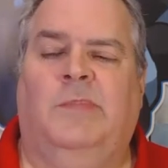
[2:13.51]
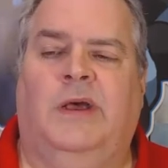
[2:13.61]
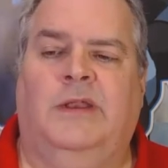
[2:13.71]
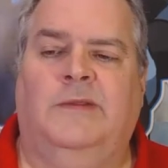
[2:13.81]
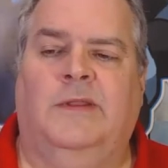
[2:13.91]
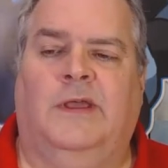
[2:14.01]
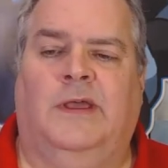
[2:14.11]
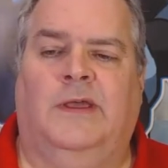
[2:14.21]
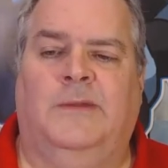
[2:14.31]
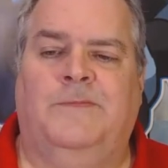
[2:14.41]
But
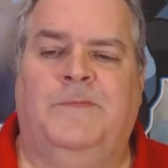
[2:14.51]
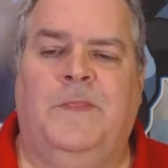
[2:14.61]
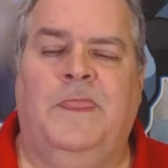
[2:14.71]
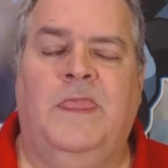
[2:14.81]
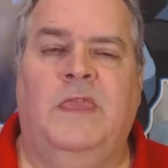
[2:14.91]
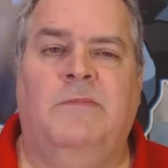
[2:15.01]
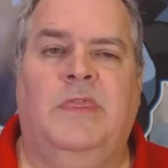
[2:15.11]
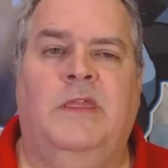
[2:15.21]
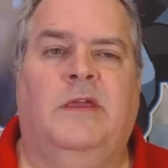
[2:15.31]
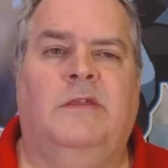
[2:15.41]

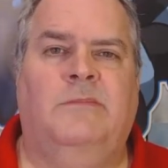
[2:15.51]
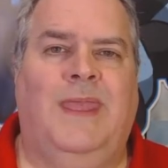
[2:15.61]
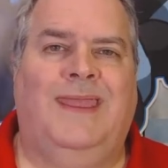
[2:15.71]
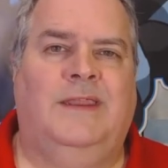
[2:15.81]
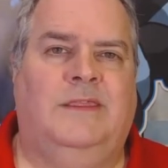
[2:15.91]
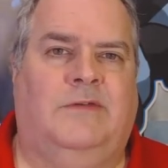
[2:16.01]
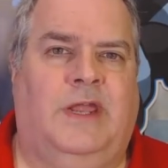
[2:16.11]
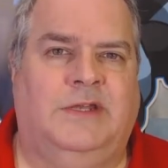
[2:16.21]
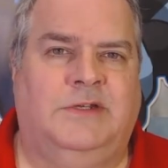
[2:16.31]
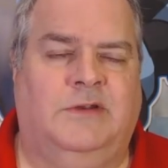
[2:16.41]
the other main
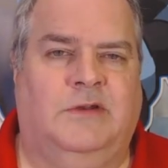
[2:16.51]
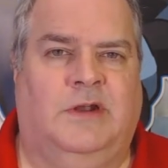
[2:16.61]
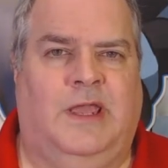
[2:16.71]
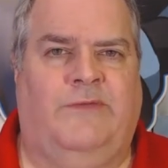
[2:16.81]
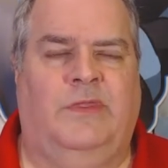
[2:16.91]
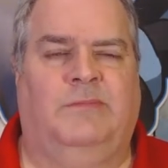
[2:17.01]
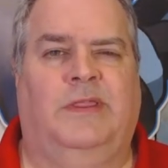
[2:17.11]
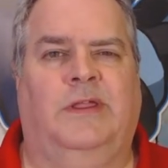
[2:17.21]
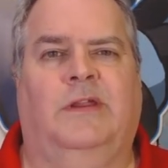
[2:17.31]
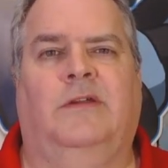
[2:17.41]
interaction you're going to have with the
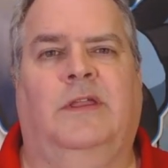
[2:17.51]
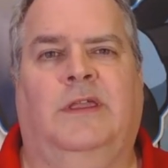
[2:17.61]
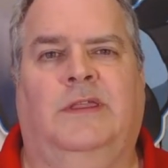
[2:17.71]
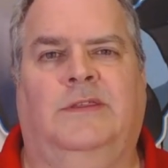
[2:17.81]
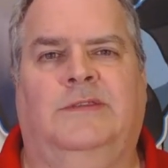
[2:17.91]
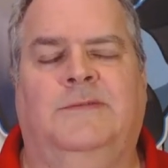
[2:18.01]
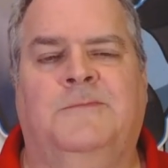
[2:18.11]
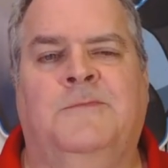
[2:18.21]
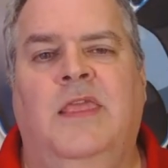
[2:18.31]
player is,